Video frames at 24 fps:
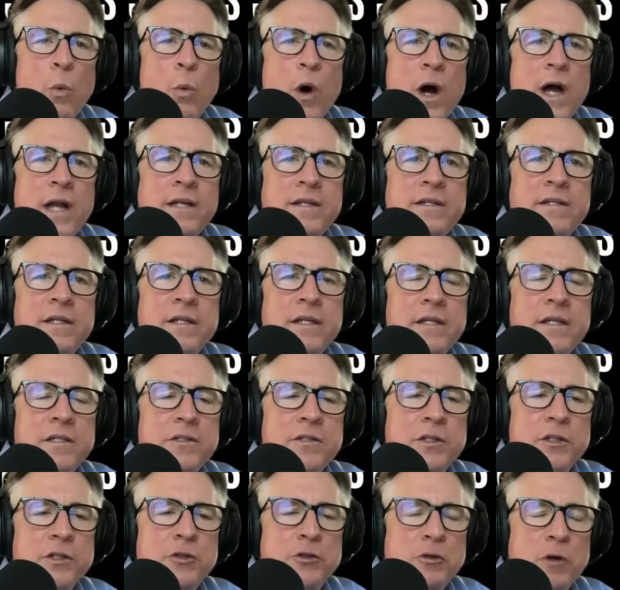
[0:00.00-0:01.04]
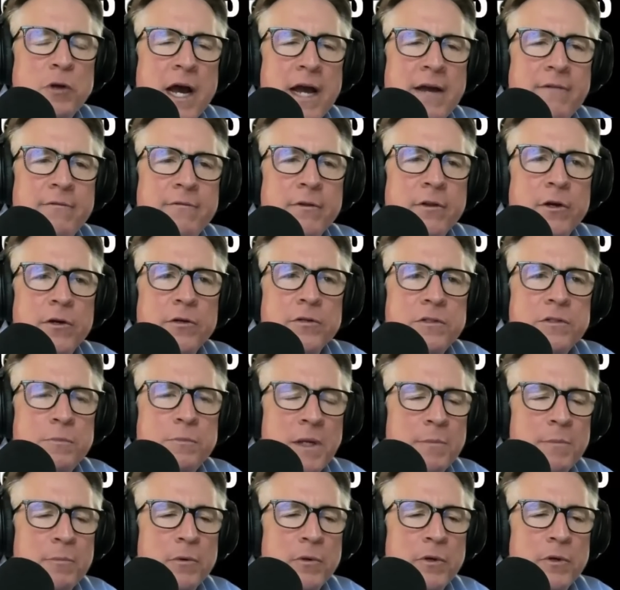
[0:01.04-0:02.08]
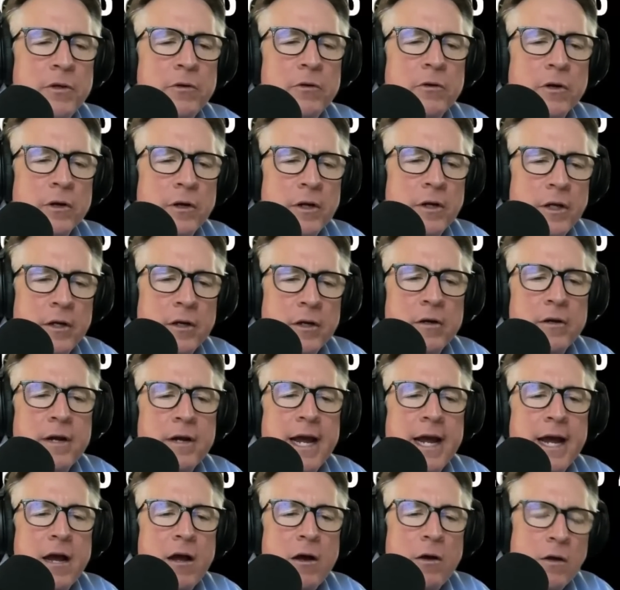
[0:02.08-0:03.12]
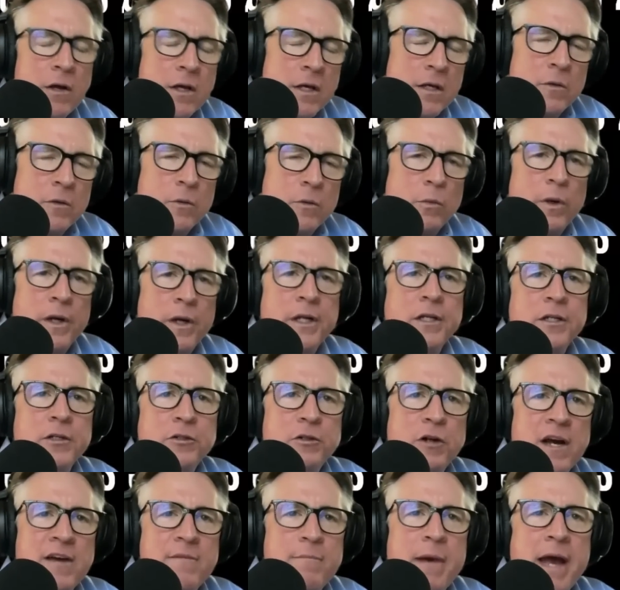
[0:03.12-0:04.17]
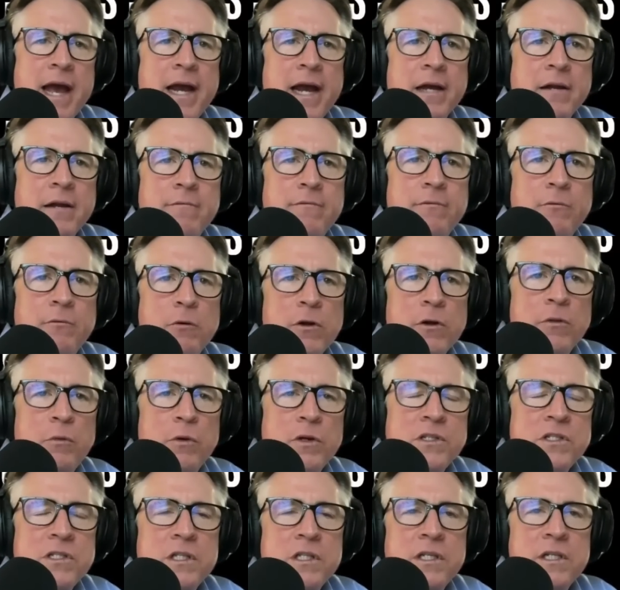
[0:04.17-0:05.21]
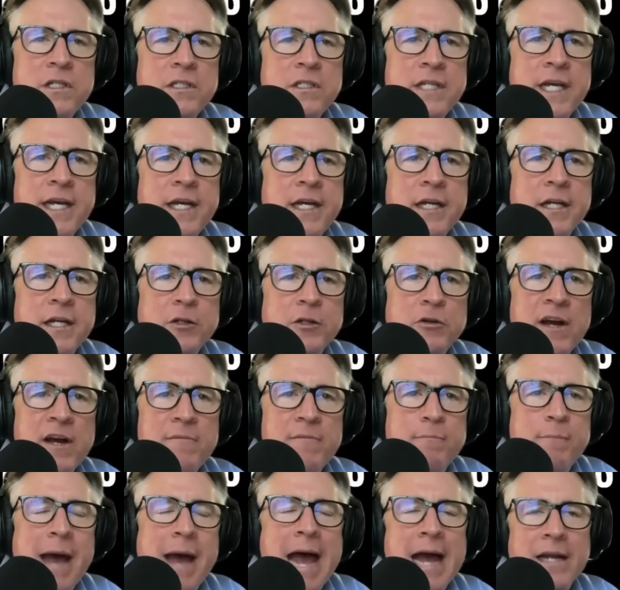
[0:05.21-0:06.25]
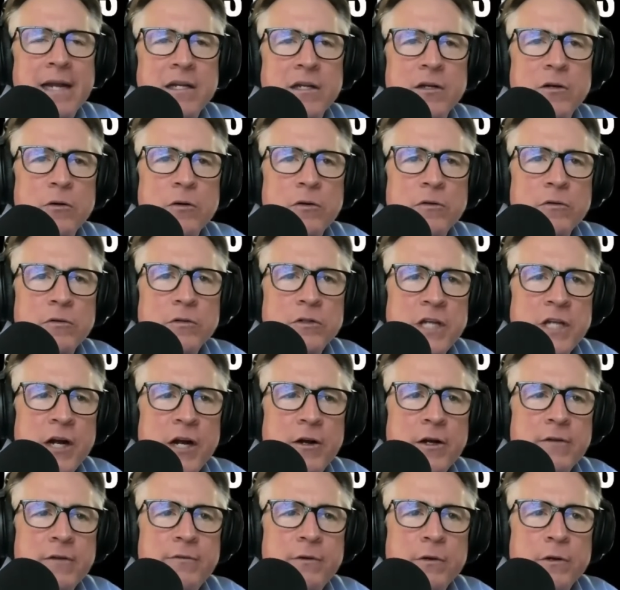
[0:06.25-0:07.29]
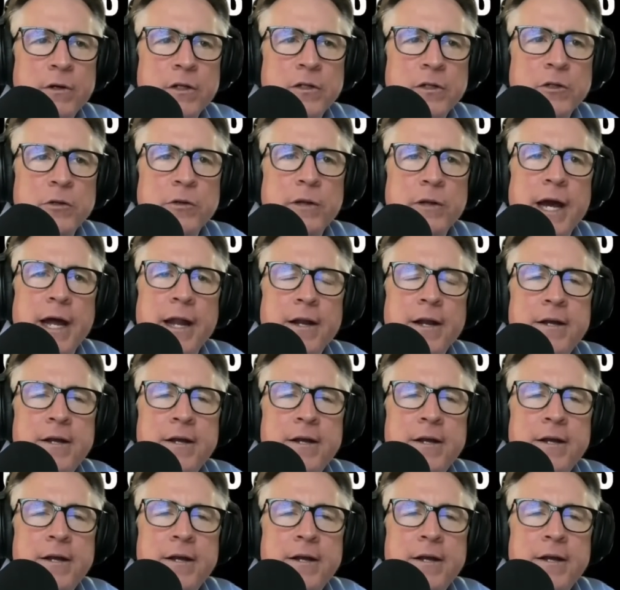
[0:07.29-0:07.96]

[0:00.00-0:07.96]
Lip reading: What is the drive for those people who are here now wanting to drive back and forth? What's the take you to drive back to North Orange County if you were to do that?